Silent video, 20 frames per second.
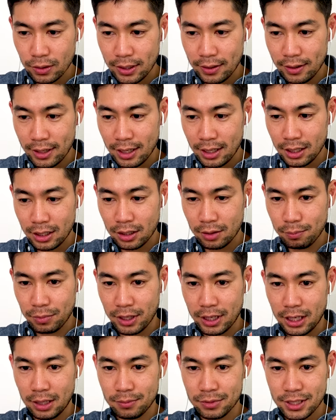and then it
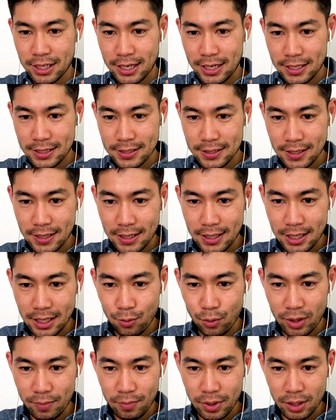becomes Heisei
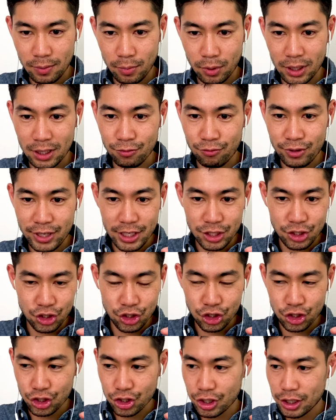when people are
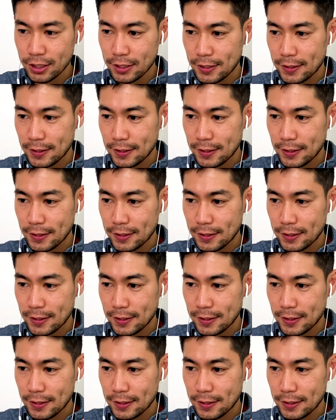rich,